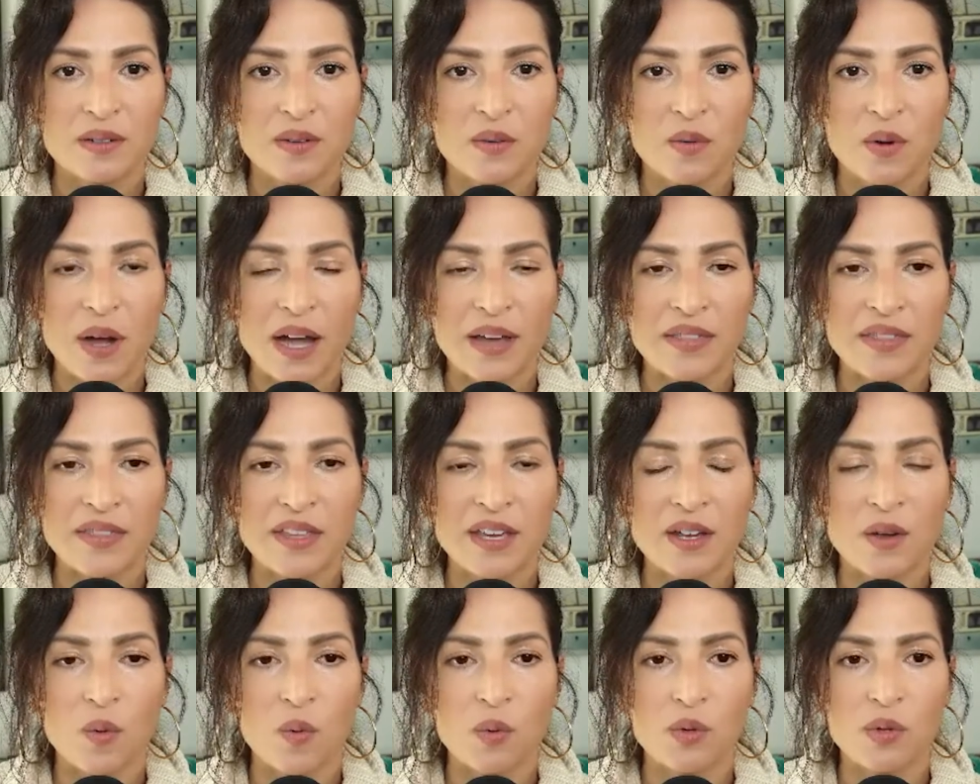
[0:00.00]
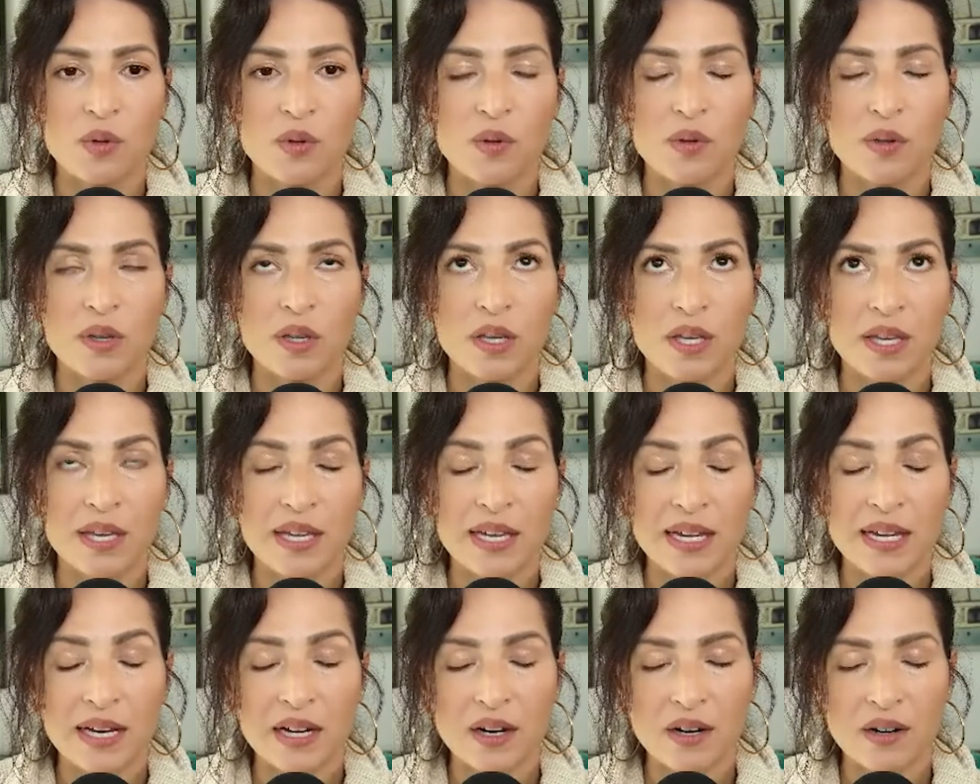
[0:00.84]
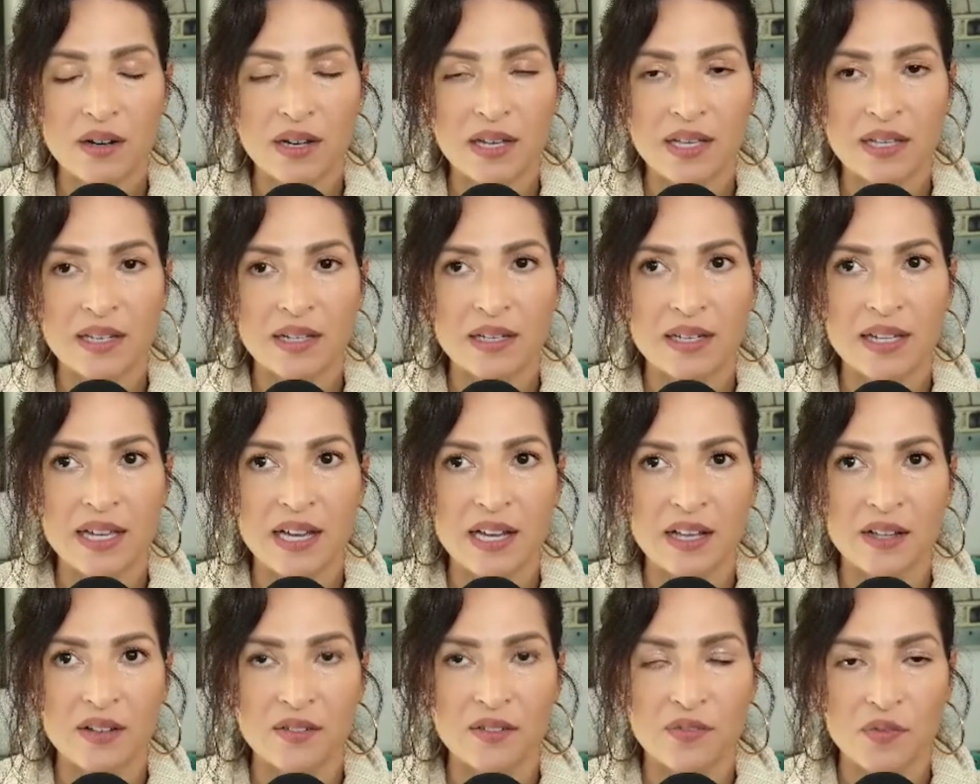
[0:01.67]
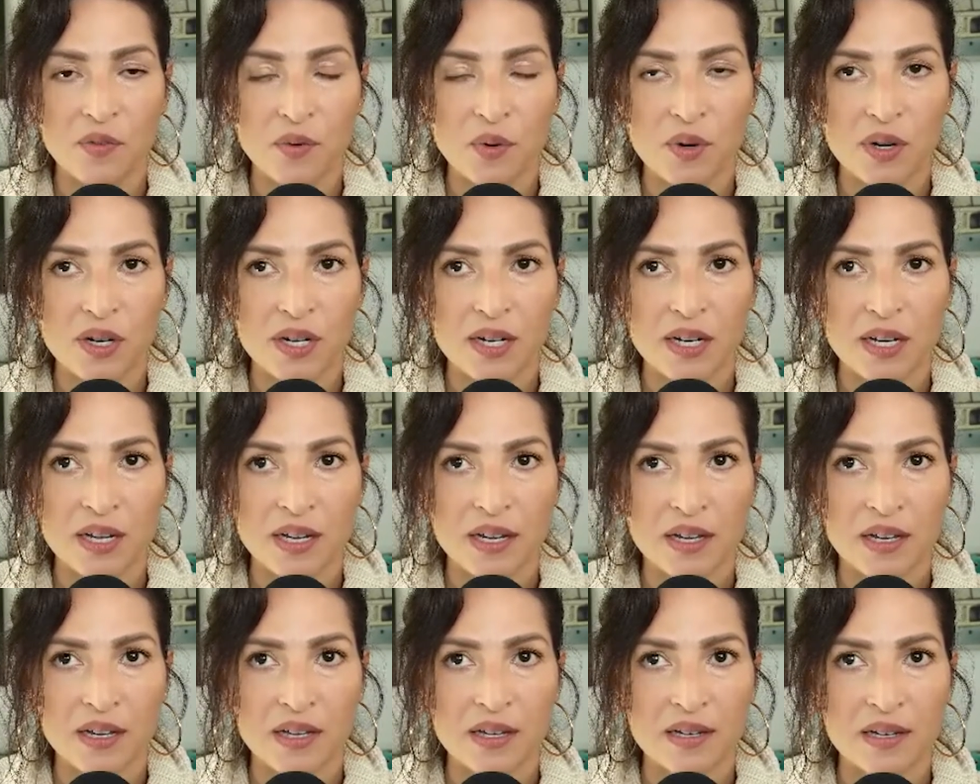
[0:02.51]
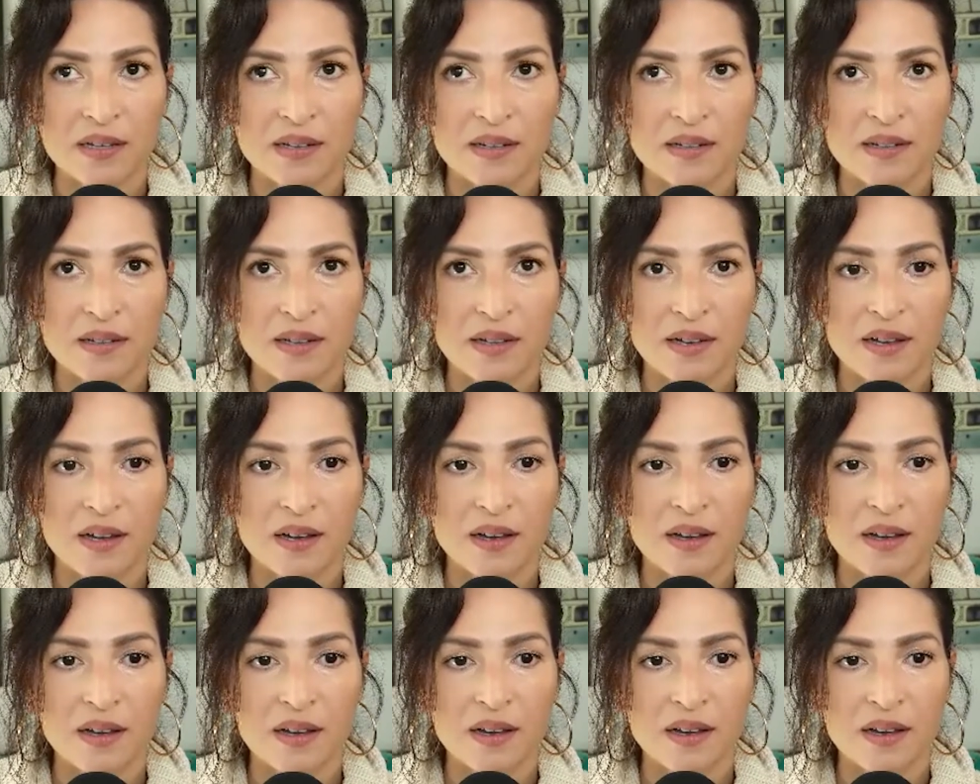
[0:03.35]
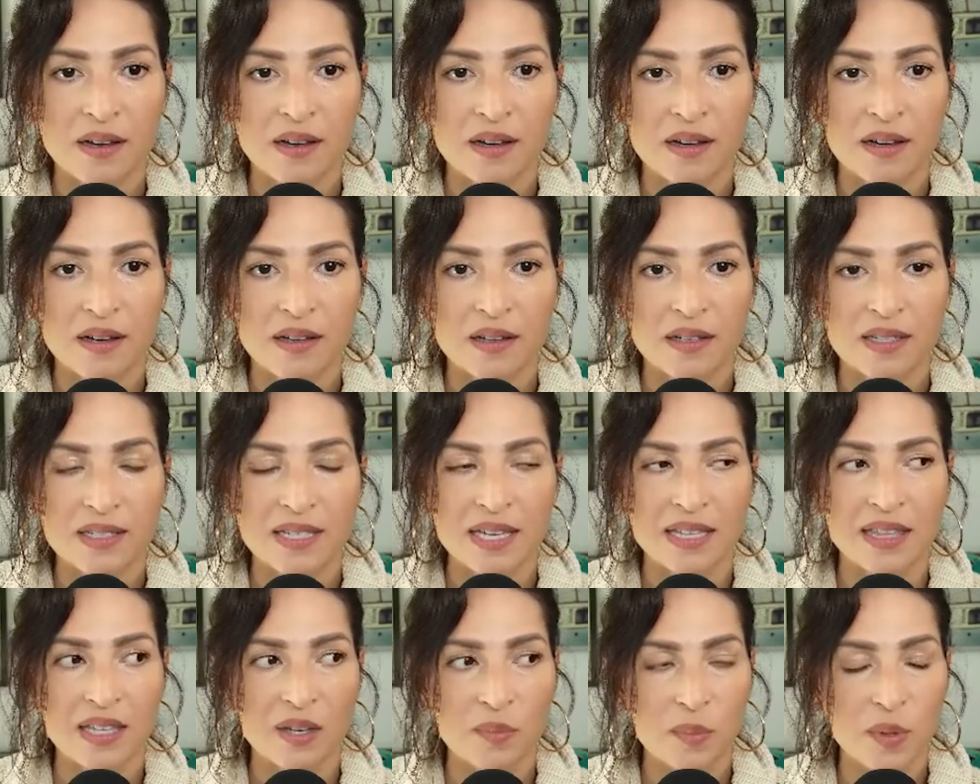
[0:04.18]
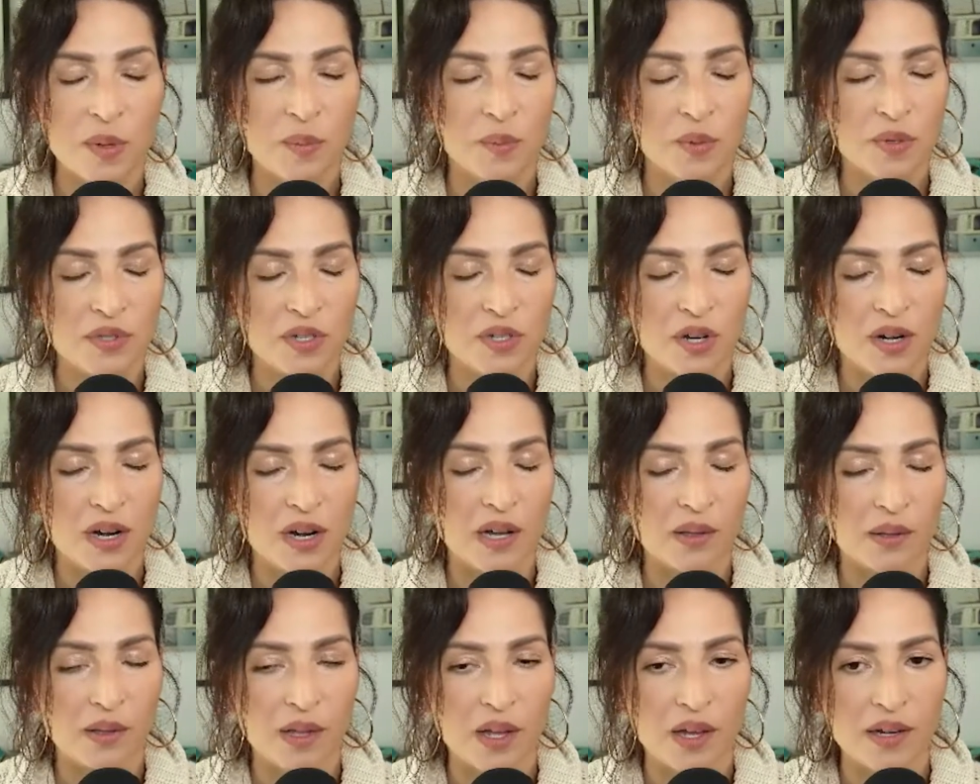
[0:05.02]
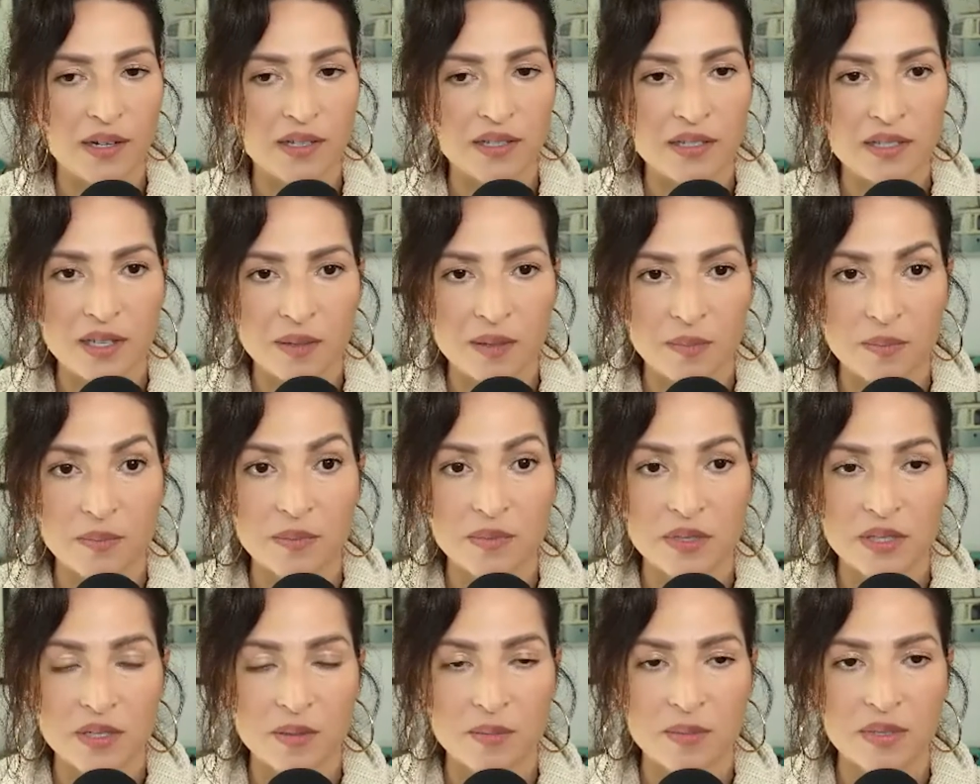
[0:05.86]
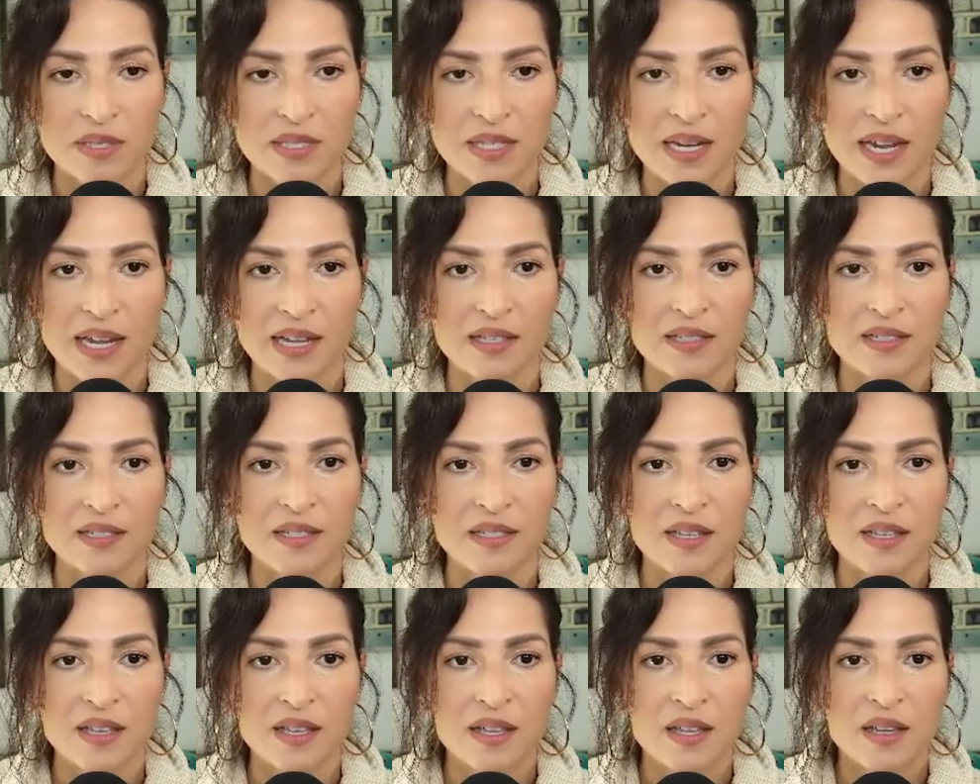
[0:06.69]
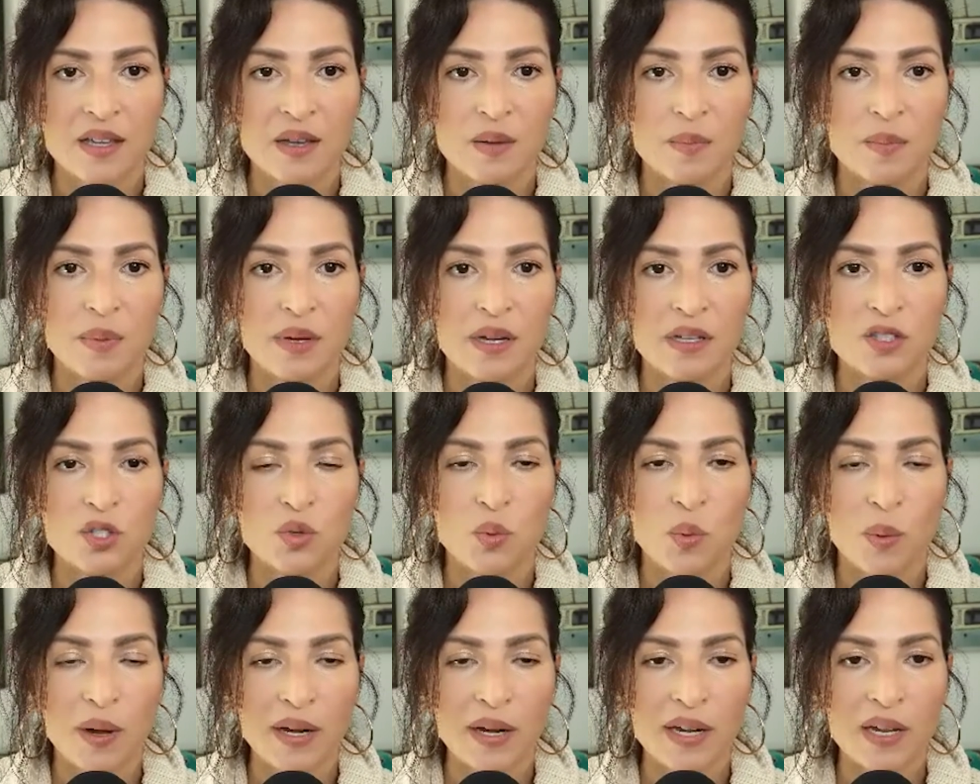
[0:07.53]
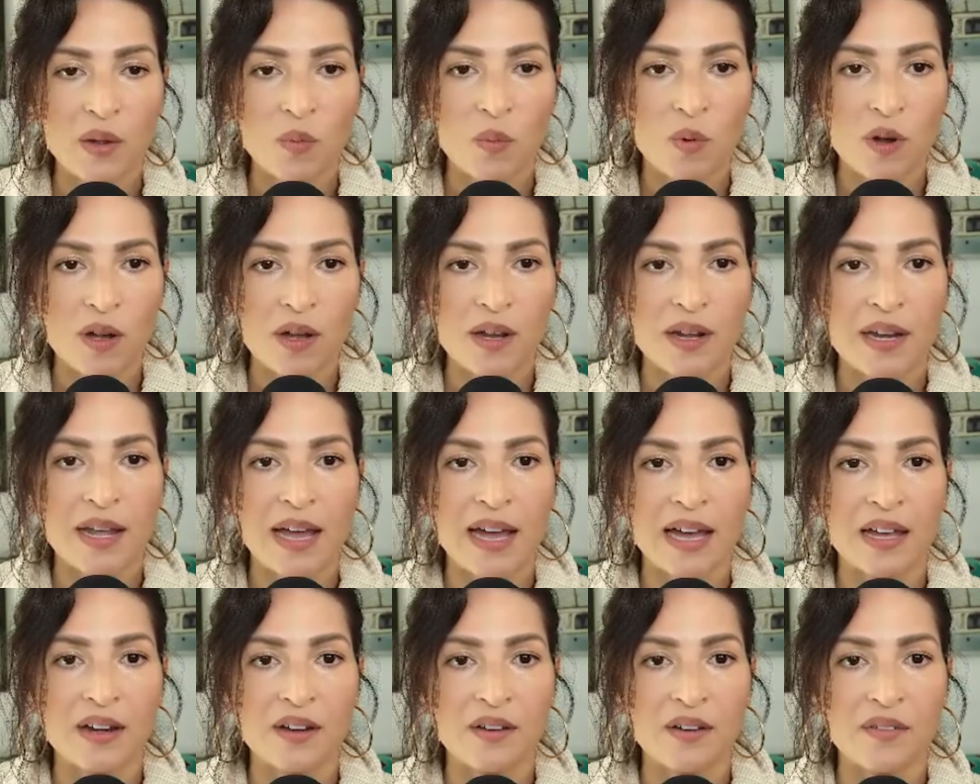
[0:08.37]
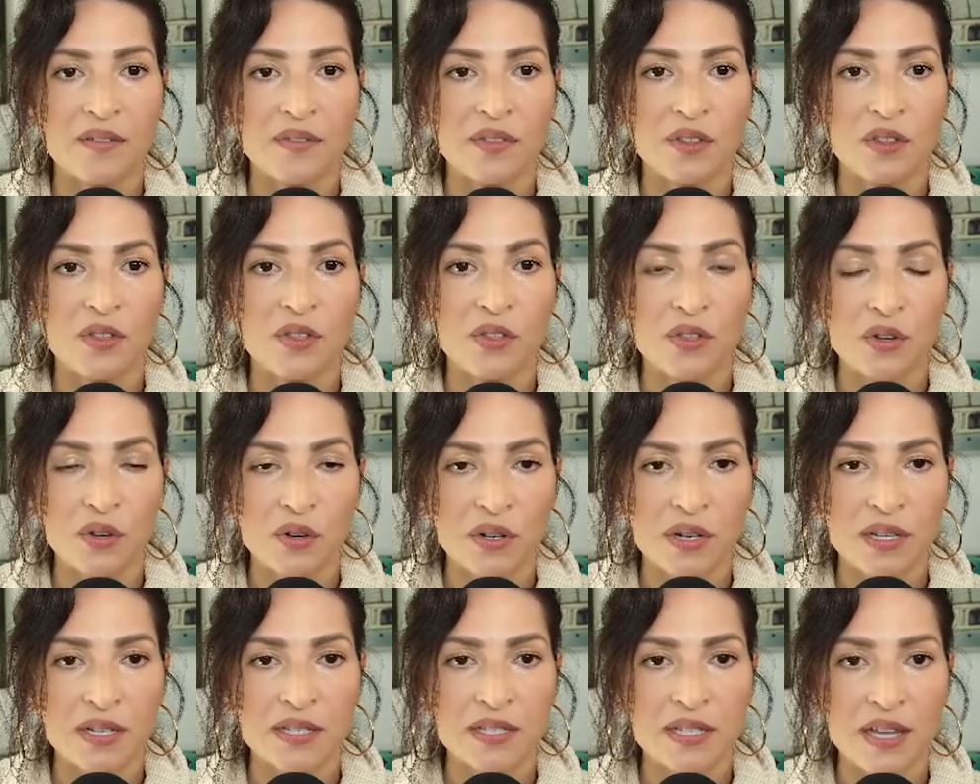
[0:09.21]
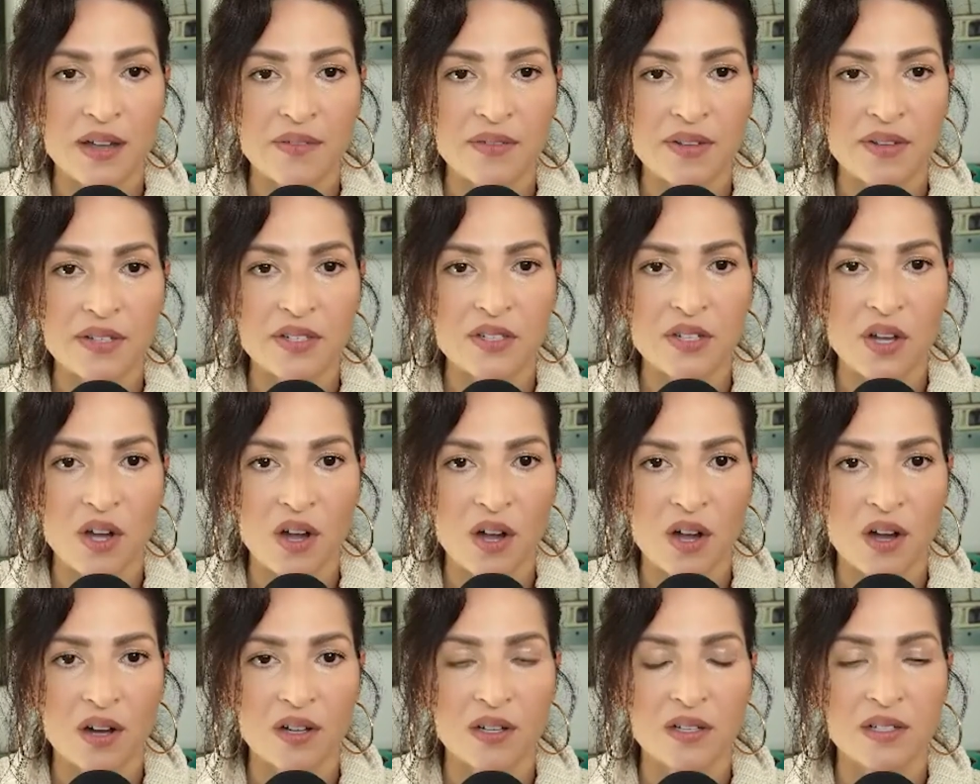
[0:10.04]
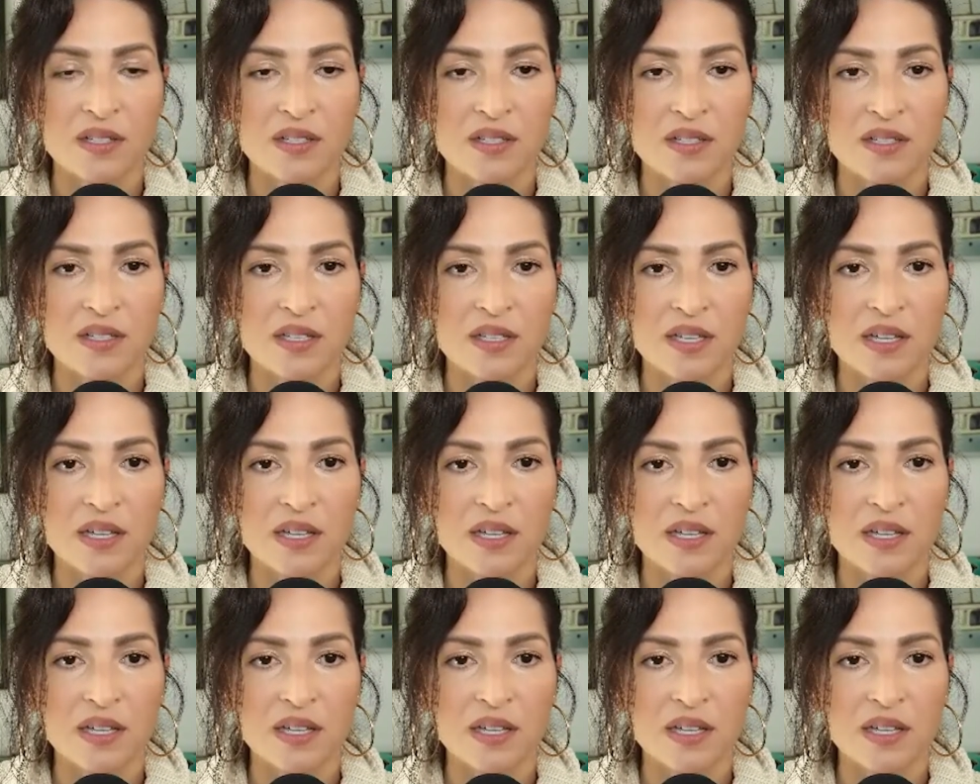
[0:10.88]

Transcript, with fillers: I think here in California, uh, because I think pit bulls are outlawed in some some states, mm-hmm. but 21 out of the 37 dogs,